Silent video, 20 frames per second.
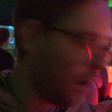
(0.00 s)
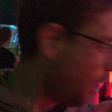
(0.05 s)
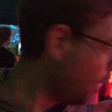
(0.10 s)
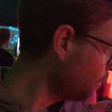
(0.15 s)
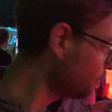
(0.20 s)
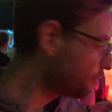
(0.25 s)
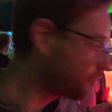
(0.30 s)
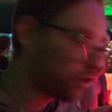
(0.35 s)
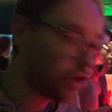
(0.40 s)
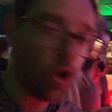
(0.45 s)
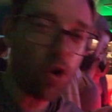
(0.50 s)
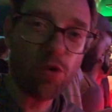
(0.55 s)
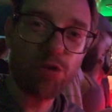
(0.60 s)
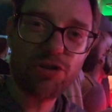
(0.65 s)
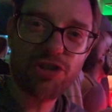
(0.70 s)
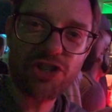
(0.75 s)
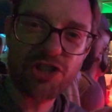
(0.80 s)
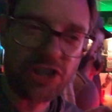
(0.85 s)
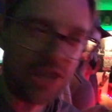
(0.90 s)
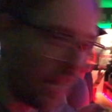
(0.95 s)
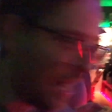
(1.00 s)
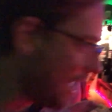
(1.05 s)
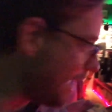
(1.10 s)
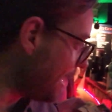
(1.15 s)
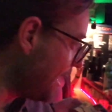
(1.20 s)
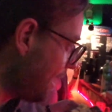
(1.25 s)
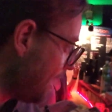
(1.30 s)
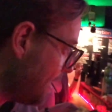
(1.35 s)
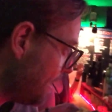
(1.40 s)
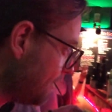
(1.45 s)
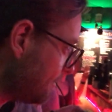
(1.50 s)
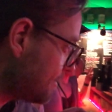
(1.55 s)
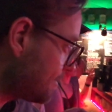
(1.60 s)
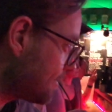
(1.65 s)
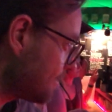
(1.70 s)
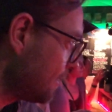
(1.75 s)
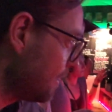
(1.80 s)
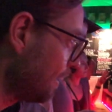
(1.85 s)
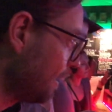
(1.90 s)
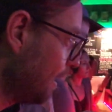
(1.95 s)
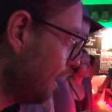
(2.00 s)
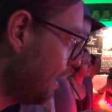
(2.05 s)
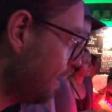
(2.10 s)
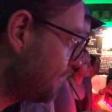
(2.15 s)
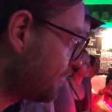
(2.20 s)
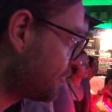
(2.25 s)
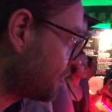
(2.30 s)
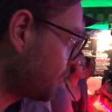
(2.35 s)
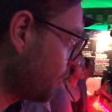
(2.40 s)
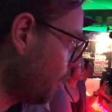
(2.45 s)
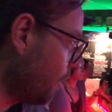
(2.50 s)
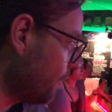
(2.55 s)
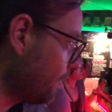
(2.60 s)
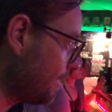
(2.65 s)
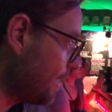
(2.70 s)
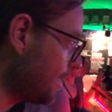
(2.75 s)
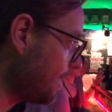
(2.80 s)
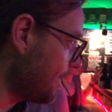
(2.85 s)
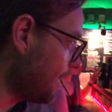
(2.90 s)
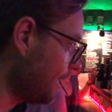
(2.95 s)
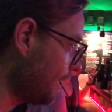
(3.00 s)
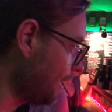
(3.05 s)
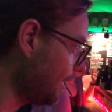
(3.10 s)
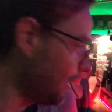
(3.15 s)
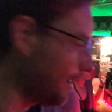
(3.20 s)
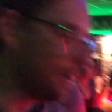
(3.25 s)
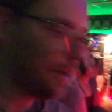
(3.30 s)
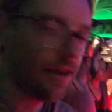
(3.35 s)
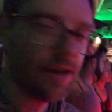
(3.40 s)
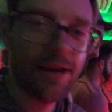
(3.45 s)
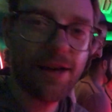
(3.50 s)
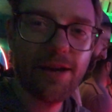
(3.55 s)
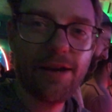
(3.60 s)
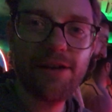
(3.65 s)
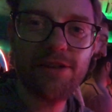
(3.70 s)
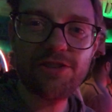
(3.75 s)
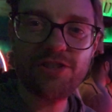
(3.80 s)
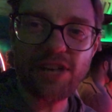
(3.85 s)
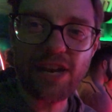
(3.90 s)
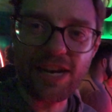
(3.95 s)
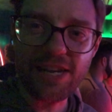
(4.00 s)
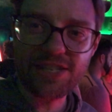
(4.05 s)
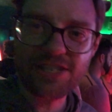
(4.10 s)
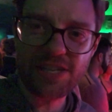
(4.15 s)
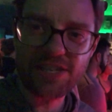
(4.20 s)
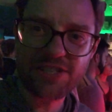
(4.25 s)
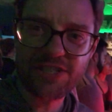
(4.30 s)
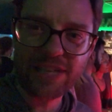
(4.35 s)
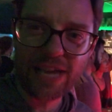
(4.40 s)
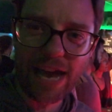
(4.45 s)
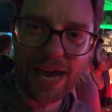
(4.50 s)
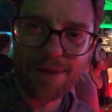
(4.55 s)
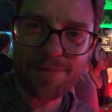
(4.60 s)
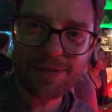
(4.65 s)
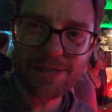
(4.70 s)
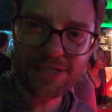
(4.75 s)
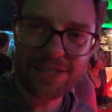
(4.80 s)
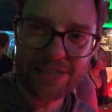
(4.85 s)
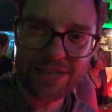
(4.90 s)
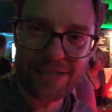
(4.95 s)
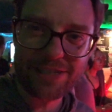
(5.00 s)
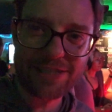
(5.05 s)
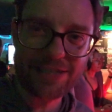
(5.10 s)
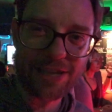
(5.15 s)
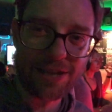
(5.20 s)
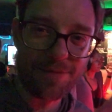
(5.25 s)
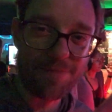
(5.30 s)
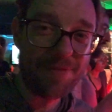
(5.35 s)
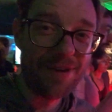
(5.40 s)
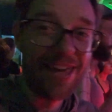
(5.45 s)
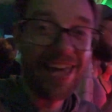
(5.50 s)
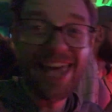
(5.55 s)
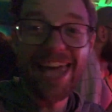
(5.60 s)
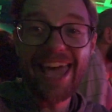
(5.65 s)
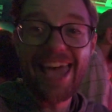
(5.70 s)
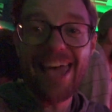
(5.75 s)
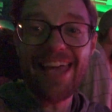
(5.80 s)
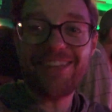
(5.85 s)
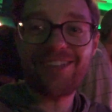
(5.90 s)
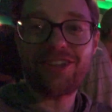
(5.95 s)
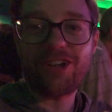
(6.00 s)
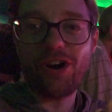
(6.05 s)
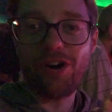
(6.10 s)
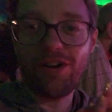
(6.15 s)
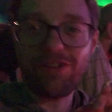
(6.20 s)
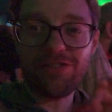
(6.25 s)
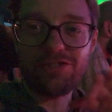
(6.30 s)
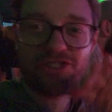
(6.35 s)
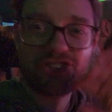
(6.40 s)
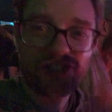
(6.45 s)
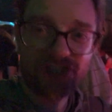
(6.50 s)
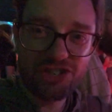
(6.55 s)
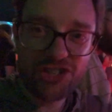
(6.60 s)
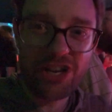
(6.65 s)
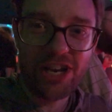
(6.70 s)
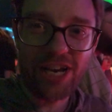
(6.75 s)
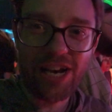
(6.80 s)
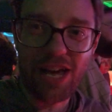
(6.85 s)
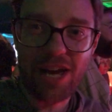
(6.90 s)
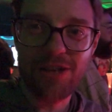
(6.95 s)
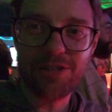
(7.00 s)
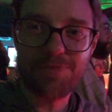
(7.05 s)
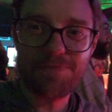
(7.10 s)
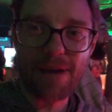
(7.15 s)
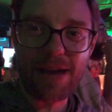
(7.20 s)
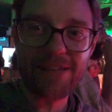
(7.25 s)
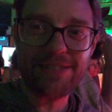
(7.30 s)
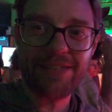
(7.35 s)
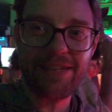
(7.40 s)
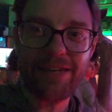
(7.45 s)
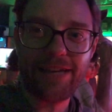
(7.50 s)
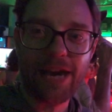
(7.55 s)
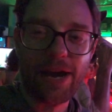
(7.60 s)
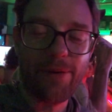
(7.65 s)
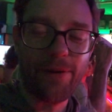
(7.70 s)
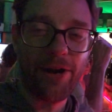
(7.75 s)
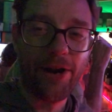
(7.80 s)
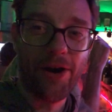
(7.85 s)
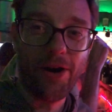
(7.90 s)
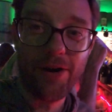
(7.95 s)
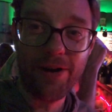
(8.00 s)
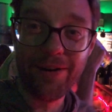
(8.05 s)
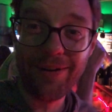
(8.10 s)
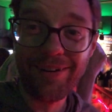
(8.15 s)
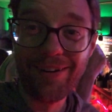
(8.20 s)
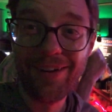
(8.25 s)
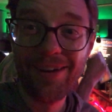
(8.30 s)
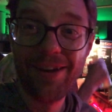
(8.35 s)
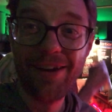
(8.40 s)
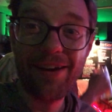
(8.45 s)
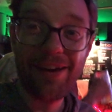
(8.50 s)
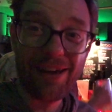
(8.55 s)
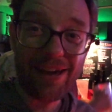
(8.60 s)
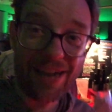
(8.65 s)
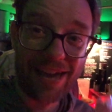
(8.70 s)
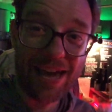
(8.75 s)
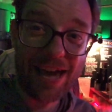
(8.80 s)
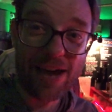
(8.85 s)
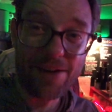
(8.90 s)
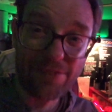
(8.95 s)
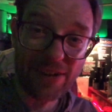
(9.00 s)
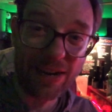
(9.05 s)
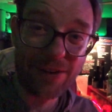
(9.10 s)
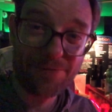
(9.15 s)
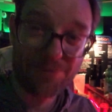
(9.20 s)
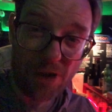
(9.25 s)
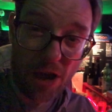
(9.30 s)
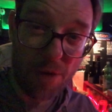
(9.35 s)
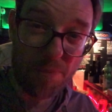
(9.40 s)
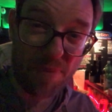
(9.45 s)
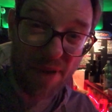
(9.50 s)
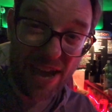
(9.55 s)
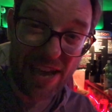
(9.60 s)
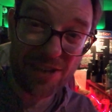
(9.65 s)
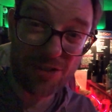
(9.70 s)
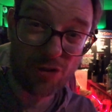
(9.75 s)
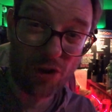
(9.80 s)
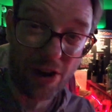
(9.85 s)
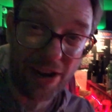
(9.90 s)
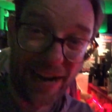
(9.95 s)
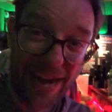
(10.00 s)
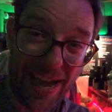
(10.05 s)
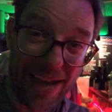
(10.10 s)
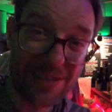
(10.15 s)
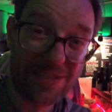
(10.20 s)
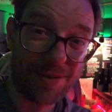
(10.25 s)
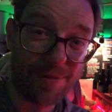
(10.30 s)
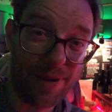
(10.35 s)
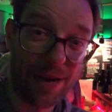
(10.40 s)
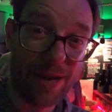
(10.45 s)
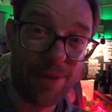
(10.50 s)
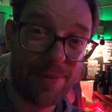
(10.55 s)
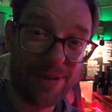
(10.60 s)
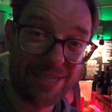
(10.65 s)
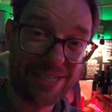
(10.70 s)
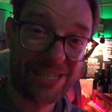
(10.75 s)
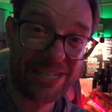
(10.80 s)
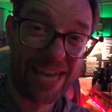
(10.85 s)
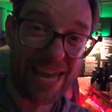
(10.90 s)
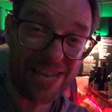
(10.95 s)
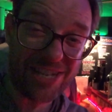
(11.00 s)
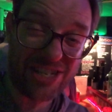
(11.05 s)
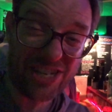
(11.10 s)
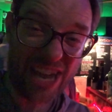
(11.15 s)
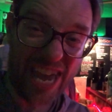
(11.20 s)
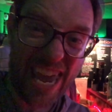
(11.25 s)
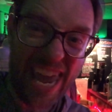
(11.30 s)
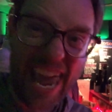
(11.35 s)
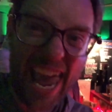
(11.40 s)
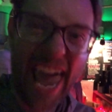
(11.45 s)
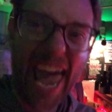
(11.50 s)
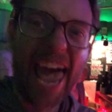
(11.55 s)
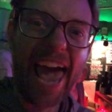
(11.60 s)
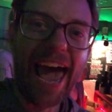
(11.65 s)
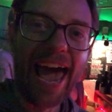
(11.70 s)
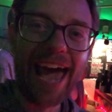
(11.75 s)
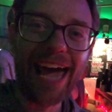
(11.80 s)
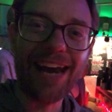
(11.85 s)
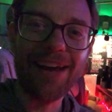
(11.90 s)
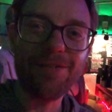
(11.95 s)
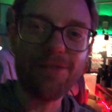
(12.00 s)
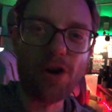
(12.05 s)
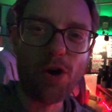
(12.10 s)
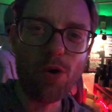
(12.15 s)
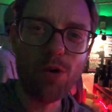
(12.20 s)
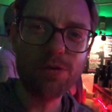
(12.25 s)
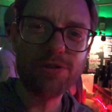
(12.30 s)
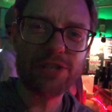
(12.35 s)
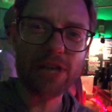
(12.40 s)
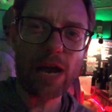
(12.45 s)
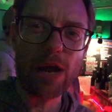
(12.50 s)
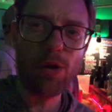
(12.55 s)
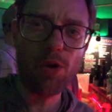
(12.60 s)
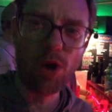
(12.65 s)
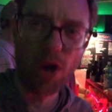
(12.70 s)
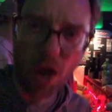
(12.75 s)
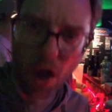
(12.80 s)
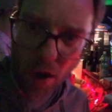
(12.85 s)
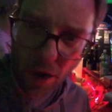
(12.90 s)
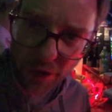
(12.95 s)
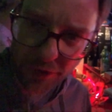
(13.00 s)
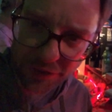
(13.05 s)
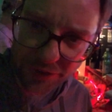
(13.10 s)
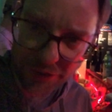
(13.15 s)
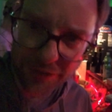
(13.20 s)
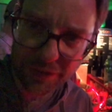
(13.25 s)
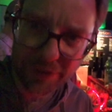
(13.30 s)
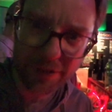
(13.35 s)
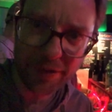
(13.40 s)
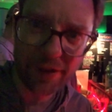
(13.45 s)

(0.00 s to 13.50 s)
old school snares. It's got the Genesis gaming system. It's got shitloads basically going on. I've had a few beers right now, so I'm a little bit sketchy, and I've also lost,